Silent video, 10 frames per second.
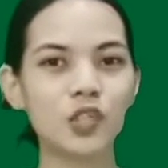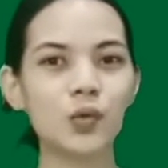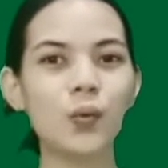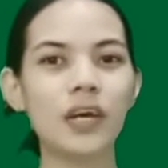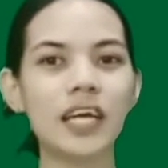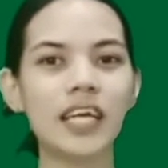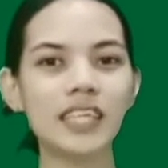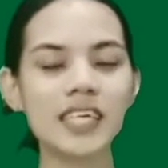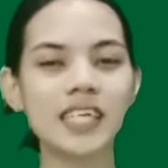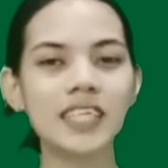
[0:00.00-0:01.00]
So
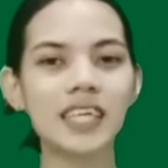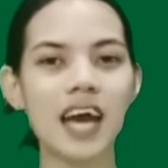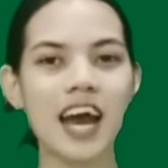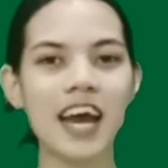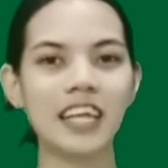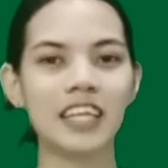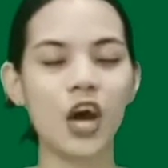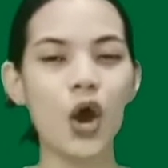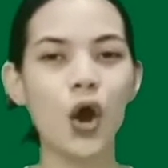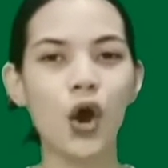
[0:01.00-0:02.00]
it is an
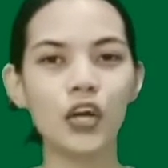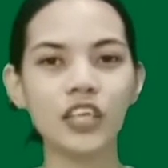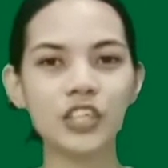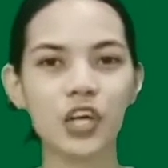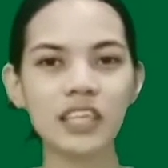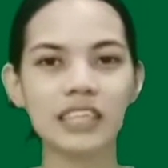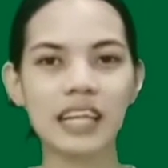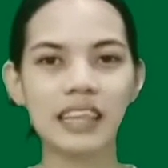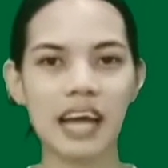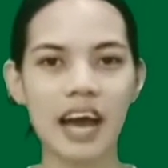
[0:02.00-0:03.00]

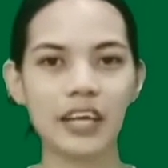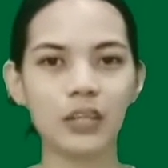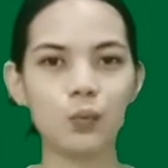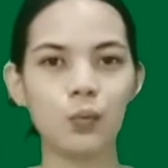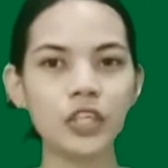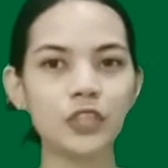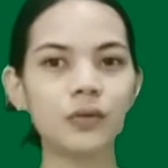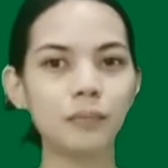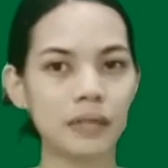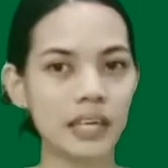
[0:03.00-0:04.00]
horizontal line which
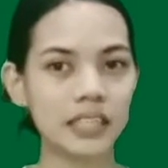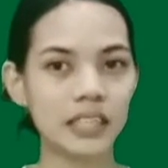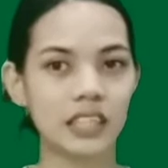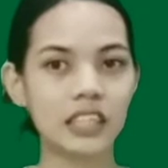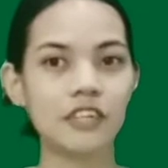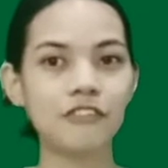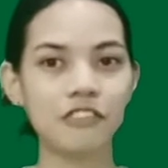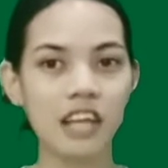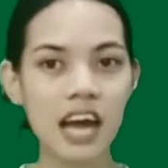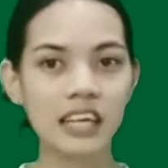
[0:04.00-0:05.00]
replaces the
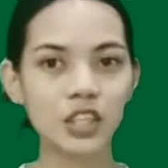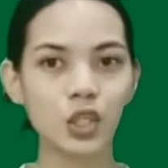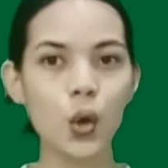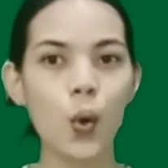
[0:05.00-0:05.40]
flags